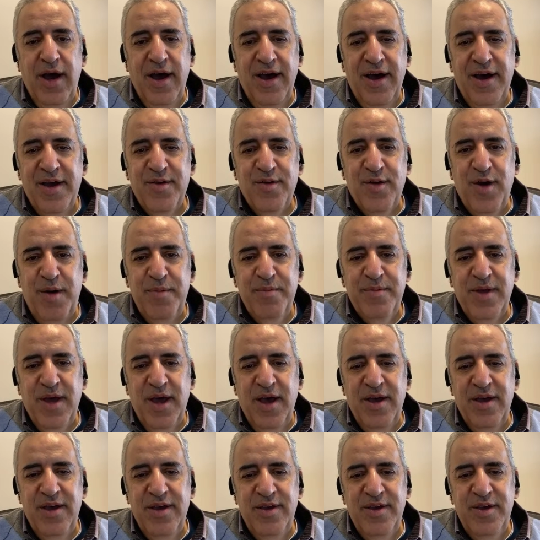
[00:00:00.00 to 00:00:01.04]
I don't know. I'm
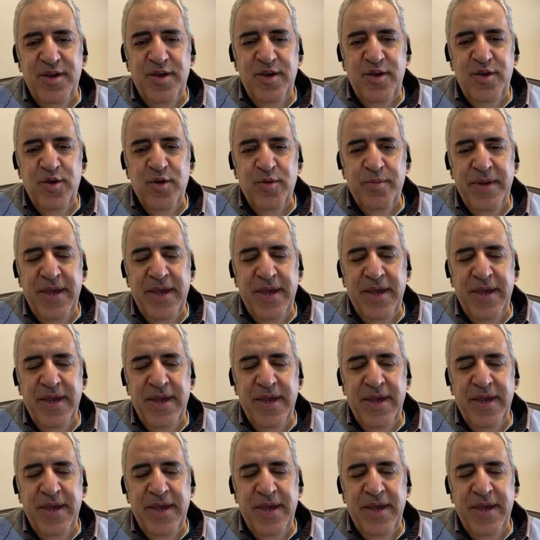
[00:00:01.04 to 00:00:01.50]
not, you